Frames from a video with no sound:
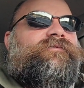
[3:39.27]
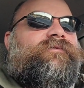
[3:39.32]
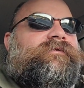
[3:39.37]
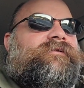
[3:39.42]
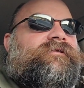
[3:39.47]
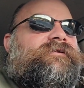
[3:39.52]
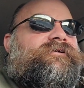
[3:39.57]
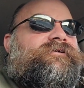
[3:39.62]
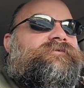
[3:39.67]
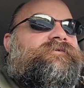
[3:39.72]

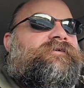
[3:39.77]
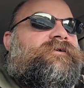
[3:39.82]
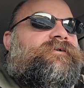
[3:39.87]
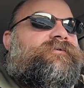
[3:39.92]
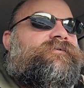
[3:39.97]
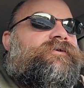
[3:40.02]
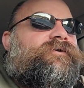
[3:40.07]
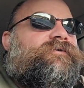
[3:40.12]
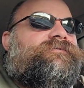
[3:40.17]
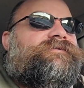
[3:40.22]
little to no
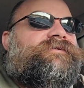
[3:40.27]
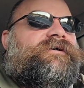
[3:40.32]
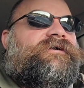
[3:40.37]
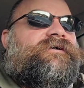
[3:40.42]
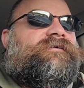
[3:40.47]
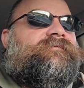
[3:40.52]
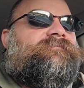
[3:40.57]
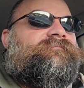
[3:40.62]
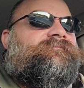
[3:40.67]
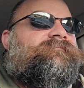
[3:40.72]
load
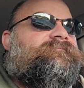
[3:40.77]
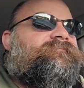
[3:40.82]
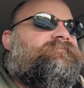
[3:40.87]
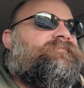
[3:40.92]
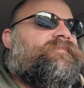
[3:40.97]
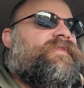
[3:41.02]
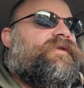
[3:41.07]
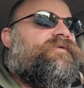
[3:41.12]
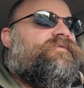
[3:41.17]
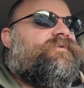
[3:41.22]
time,
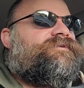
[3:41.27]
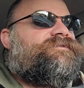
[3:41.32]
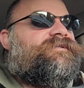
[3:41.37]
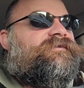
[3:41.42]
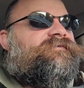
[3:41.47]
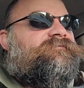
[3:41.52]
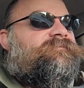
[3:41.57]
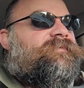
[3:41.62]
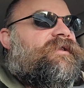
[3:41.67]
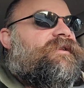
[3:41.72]
which they've
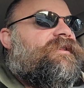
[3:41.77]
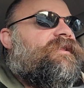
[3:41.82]
made